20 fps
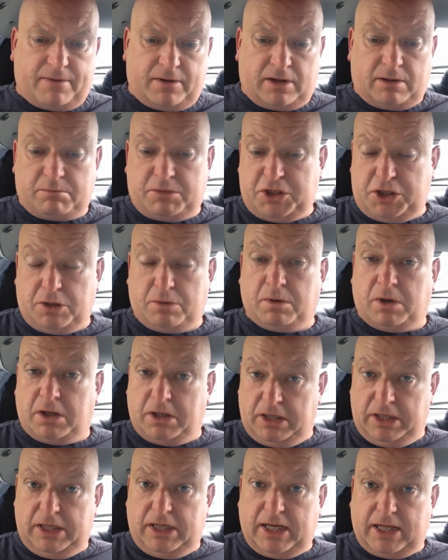and I'm sure
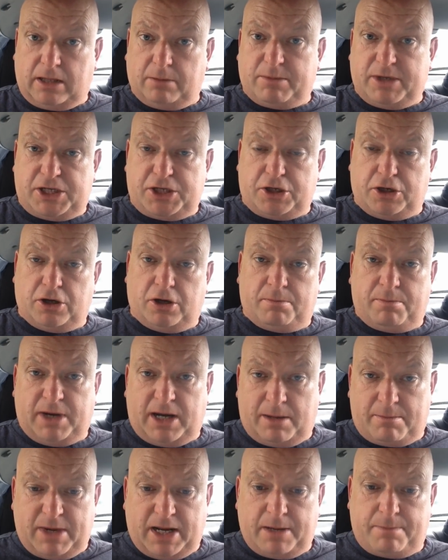it'll be shared
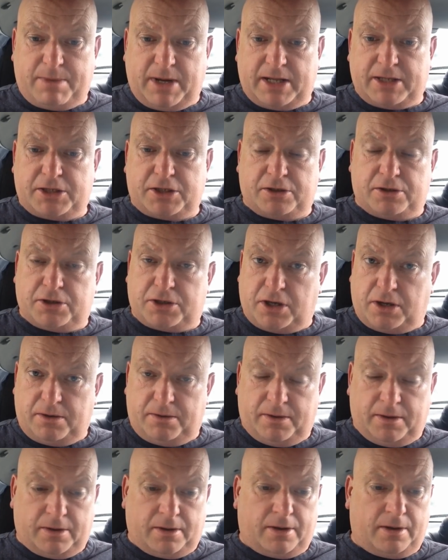by many pensioners
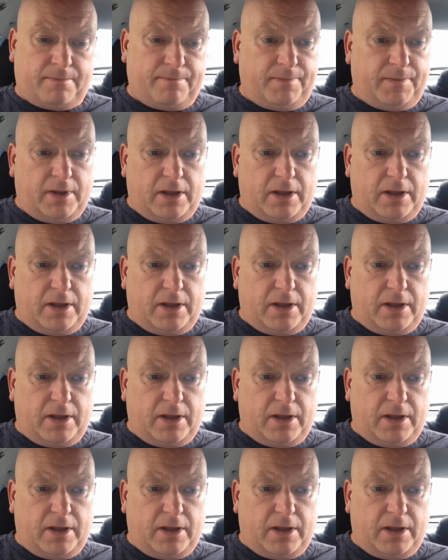out there.